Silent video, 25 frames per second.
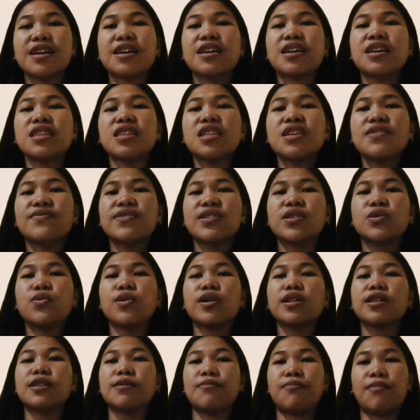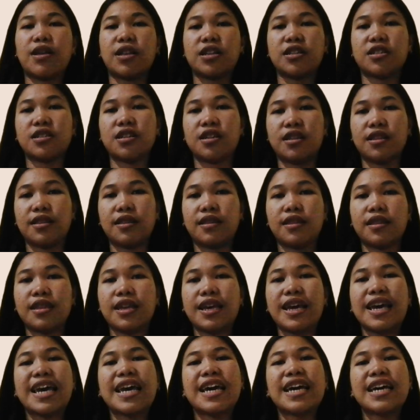Individual dimension.
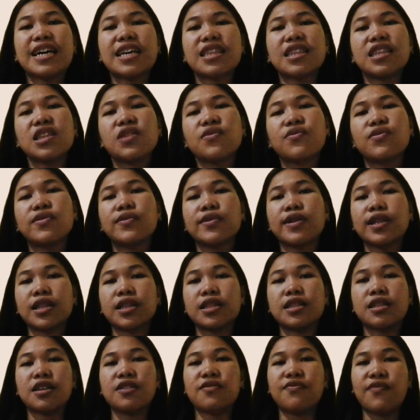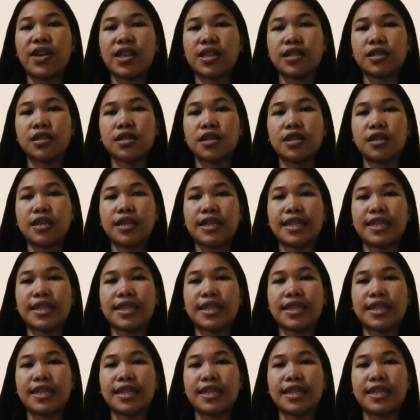Individual dimension,